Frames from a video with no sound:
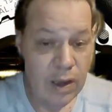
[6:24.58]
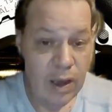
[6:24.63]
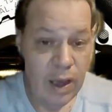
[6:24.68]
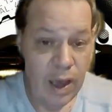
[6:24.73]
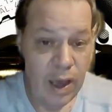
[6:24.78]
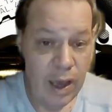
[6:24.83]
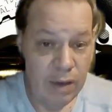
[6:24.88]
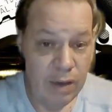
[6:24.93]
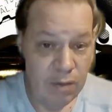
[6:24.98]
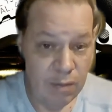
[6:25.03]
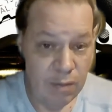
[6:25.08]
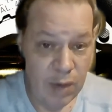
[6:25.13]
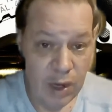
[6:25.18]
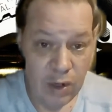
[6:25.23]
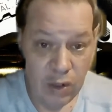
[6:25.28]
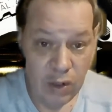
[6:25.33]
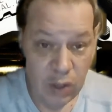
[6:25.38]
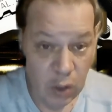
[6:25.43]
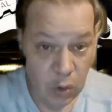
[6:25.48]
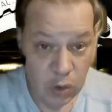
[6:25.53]
I haven't
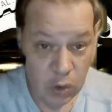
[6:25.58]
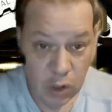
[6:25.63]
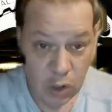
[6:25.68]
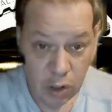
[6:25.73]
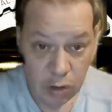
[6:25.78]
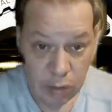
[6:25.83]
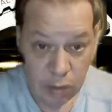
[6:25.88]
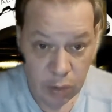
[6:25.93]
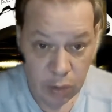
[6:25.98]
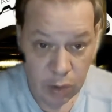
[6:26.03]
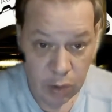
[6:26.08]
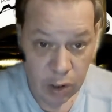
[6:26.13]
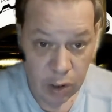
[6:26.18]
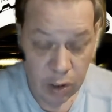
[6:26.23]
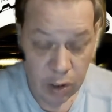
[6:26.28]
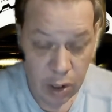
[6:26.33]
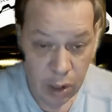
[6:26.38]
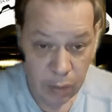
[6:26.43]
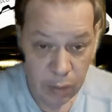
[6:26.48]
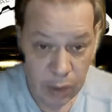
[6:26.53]
bought Doge on
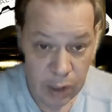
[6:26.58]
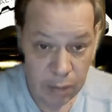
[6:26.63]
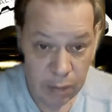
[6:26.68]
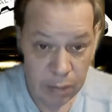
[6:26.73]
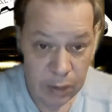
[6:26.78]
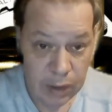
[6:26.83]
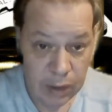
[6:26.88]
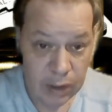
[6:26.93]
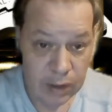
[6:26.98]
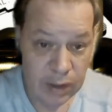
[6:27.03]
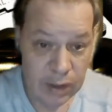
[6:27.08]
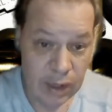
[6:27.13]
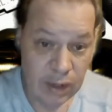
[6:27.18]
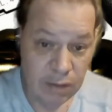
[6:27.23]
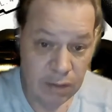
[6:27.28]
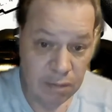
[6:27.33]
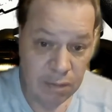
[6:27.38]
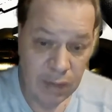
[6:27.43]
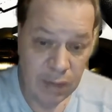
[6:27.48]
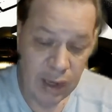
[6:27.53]
crypto.com yet because I
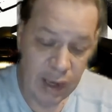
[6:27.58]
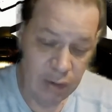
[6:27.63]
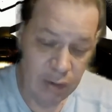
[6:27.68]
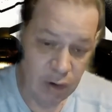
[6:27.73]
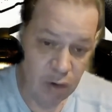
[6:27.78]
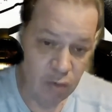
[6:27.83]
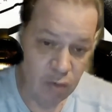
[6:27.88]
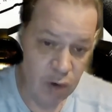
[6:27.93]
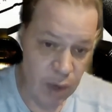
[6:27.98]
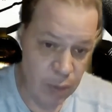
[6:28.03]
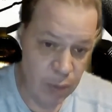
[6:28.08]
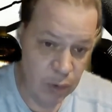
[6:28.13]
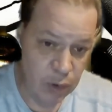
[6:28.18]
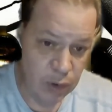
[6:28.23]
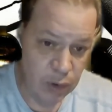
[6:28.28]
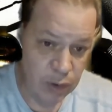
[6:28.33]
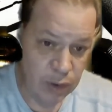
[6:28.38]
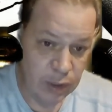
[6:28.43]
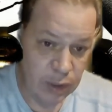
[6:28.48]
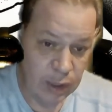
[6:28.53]
have it on
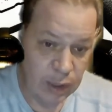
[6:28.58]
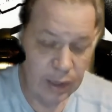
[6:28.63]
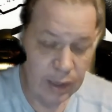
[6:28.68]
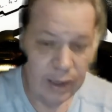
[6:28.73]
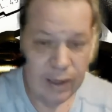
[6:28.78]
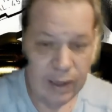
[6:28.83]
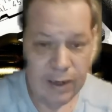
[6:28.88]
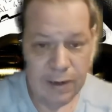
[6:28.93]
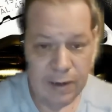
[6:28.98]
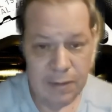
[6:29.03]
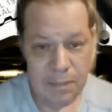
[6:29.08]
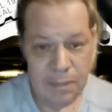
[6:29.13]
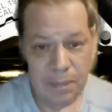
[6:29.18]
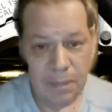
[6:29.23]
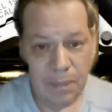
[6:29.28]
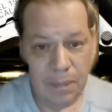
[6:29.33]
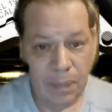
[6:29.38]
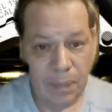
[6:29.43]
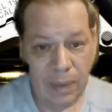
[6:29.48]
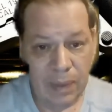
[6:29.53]
Robinhood, and
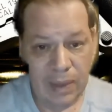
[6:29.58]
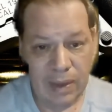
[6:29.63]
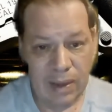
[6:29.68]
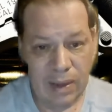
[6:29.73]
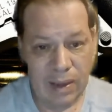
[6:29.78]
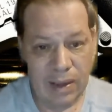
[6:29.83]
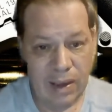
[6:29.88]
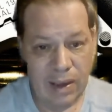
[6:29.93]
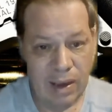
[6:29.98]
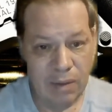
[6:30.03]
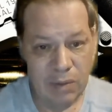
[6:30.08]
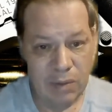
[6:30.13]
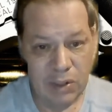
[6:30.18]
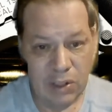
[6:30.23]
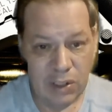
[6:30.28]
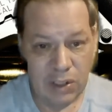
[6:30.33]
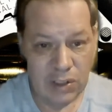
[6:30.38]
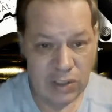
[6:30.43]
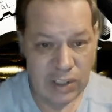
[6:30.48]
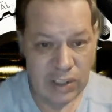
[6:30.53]
I'm just
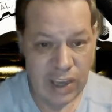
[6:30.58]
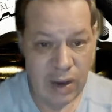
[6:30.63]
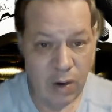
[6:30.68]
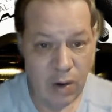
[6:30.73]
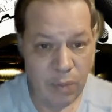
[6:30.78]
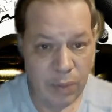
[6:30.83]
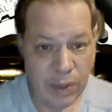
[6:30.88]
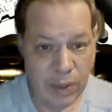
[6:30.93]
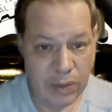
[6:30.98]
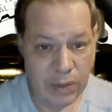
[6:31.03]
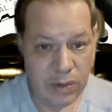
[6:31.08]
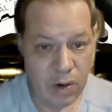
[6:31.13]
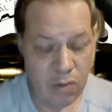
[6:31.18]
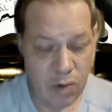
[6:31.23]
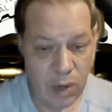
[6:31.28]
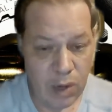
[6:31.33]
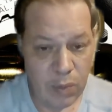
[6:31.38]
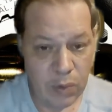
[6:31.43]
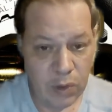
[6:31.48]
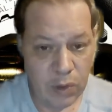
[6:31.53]
gonna see how it plays out on
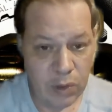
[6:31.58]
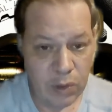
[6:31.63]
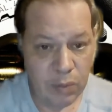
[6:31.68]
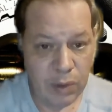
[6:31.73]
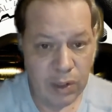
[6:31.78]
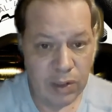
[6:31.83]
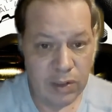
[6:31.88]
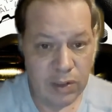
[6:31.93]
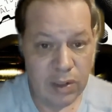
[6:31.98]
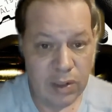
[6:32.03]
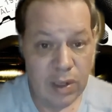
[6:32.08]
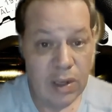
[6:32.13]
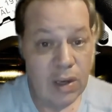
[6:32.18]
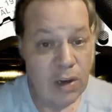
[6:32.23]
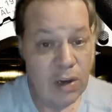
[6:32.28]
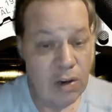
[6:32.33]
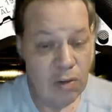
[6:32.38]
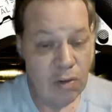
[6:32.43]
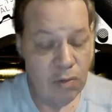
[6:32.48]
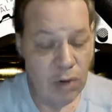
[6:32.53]
Robinhood because
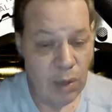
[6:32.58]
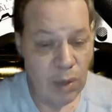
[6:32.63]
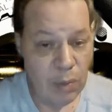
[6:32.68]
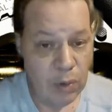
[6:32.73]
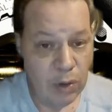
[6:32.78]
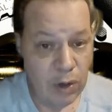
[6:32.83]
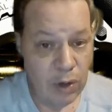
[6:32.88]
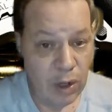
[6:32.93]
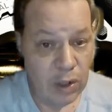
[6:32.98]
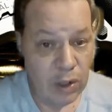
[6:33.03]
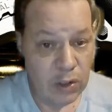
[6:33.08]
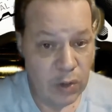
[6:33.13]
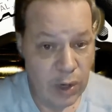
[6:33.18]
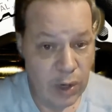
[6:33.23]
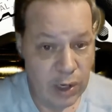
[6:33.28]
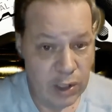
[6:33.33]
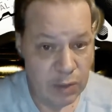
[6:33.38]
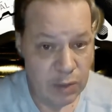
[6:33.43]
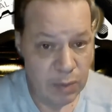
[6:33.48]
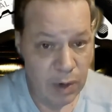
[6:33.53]
Robinhood also
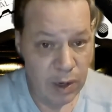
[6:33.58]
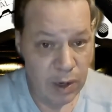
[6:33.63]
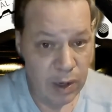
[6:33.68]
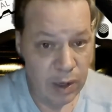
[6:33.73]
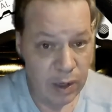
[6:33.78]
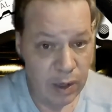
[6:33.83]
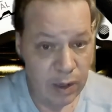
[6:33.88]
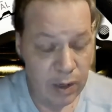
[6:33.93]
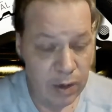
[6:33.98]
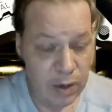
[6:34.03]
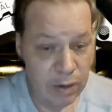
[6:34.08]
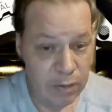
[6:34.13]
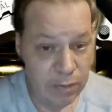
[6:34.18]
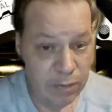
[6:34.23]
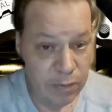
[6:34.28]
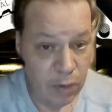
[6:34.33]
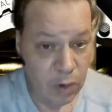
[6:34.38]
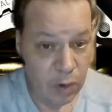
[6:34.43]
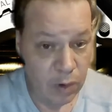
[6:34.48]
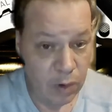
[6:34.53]
has my
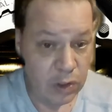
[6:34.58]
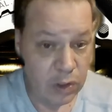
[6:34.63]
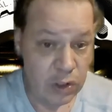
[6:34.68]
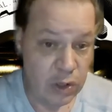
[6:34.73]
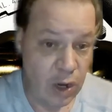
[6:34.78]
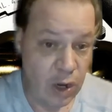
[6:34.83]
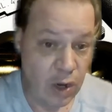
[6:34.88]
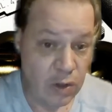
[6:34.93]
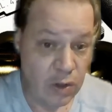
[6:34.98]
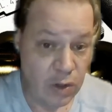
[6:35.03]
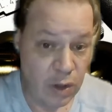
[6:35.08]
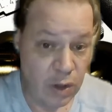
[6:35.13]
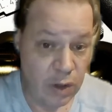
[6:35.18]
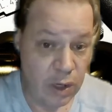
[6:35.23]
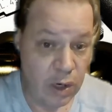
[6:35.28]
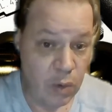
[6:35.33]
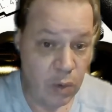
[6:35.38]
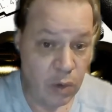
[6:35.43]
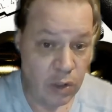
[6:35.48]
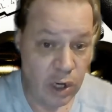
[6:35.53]
four of the stocks on
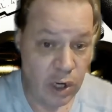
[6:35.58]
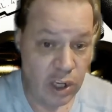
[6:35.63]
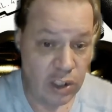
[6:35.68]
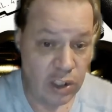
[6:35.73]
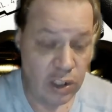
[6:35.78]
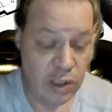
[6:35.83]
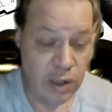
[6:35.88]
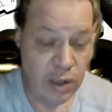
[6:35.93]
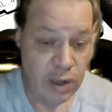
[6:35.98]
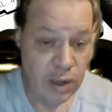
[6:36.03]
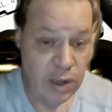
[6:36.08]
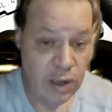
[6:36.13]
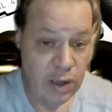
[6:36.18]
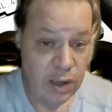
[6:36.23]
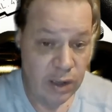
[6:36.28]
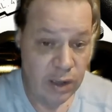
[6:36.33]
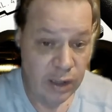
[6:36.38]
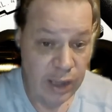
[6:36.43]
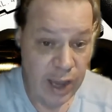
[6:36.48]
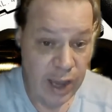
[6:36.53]
there, which are actually
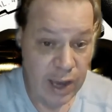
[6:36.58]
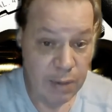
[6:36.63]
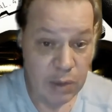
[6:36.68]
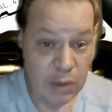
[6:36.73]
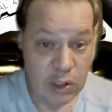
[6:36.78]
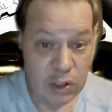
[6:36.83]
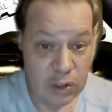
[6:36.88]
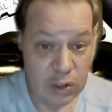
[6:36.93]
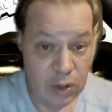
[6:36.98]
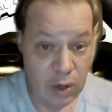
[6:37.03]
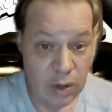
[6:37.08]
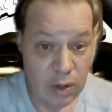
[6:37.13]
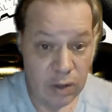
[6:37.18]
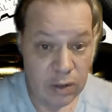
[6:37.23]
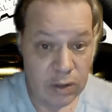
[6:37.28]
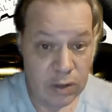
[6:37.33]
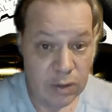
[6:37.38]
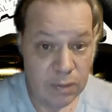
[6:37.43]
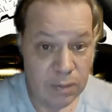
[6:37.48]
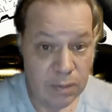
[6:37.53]
cannabis
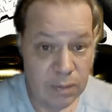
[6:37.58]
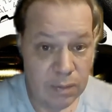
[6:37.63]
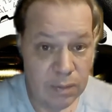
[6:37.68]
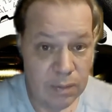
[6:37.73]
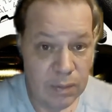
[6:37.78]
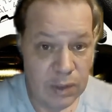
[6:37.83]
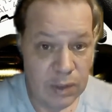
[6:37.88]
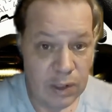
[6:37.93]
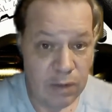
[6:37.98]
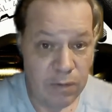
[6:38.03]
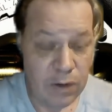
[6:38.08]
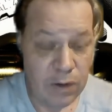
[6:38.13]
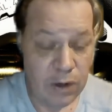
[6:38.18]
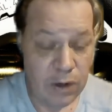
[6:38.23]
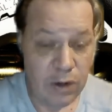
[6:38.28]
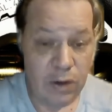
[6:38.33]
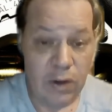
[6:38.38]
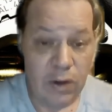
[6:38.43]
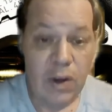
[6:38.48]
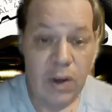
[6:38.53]
stocks. Because I
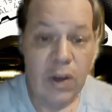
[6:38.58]
figure